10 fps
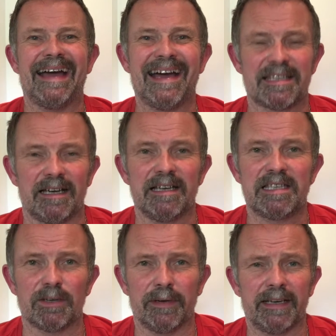as I
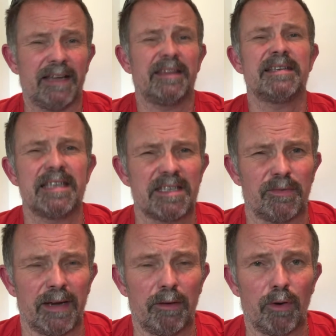saw it. Now this isn't
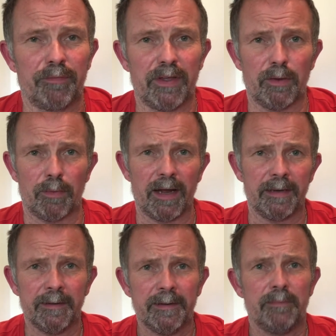really a review, right?
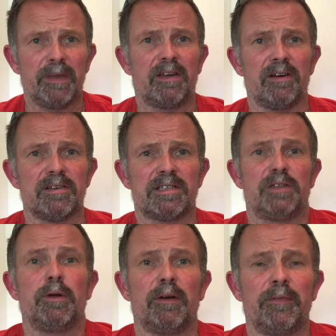because to
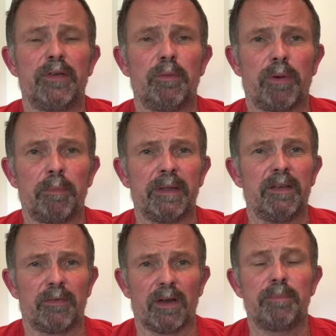do a review properly,
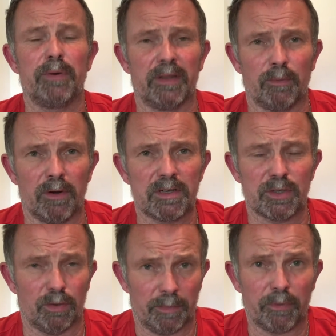you've got to put the watch
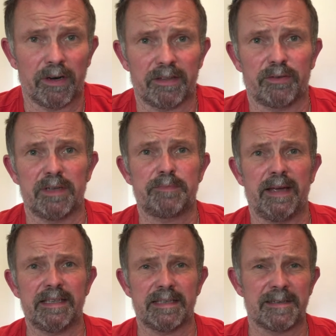or the product through its
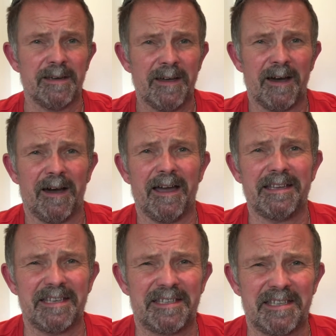paces. I
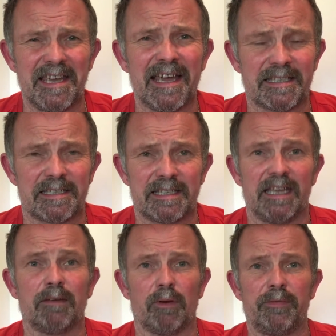detest
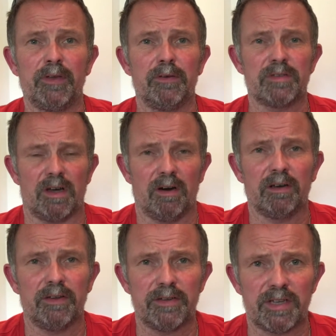seeing reviews
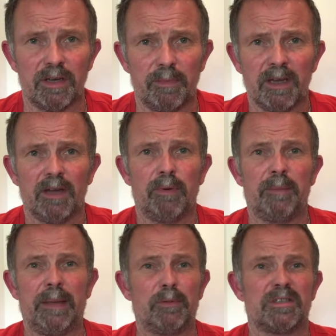on YouTube where
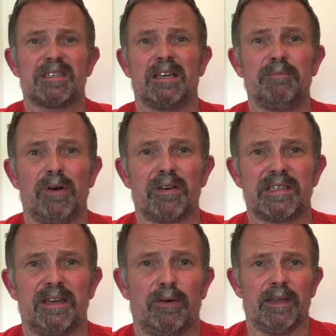people just
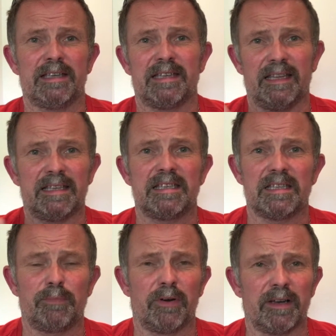unbox it they say this
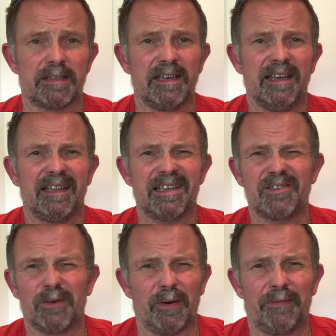is a product. That's
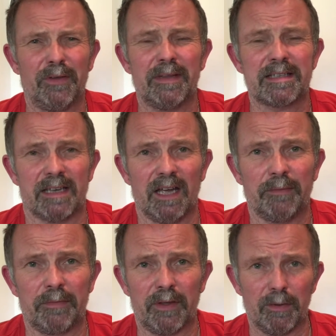not a review, that's an
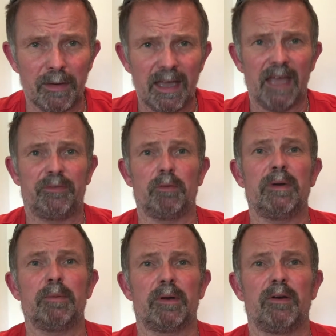overview. If you
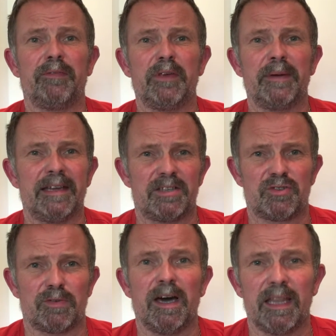really want to review it,
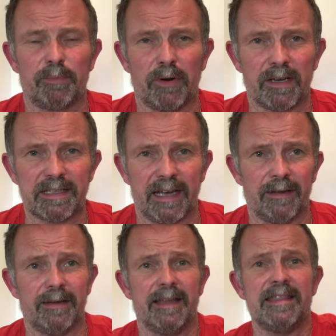try the product
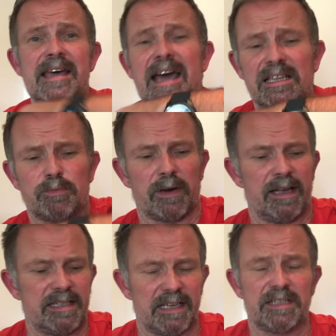out, and that's what I
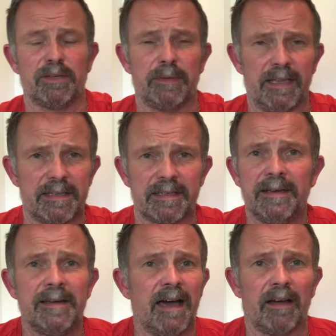intend to do with this.
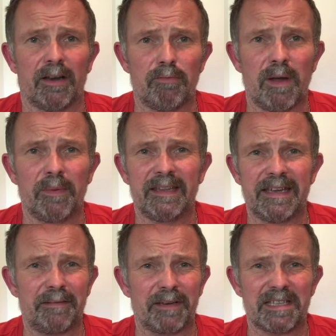I'm going to run with
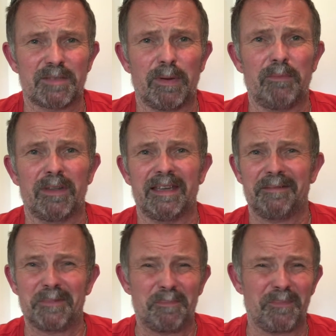it, I'm going to swim with
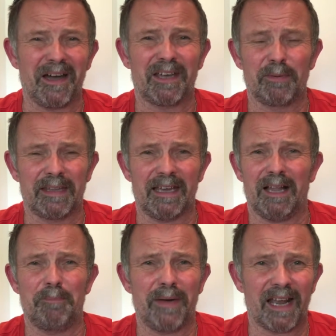it, I'm going to bike with it,
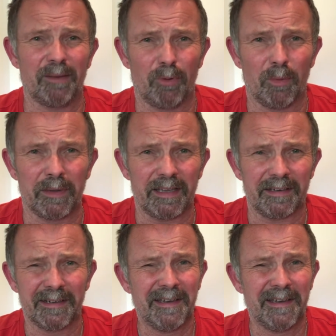I'll paddleboard with it,